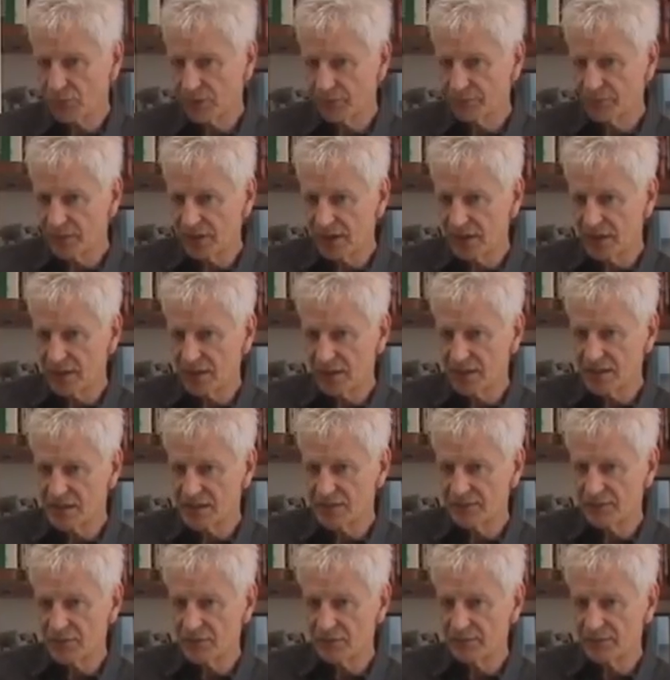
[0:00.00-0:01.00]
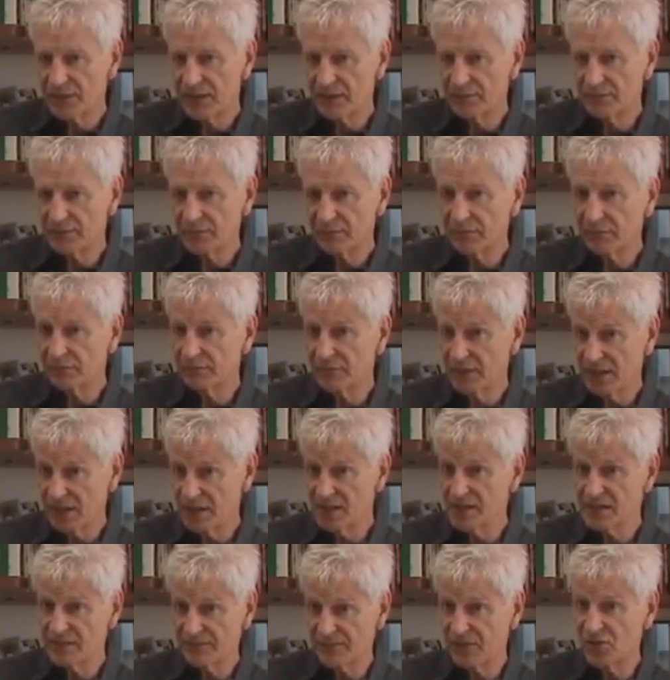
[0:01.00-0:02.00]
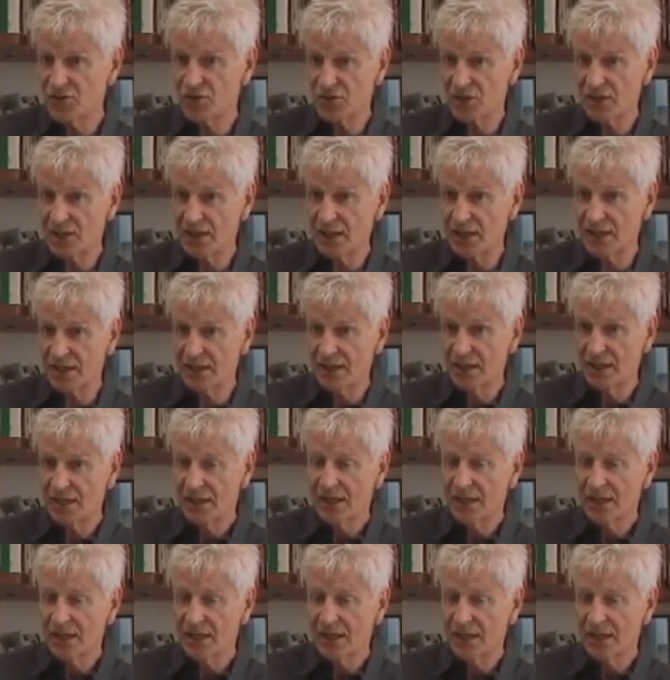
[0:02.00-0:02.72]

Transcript: when we interviewed people individually,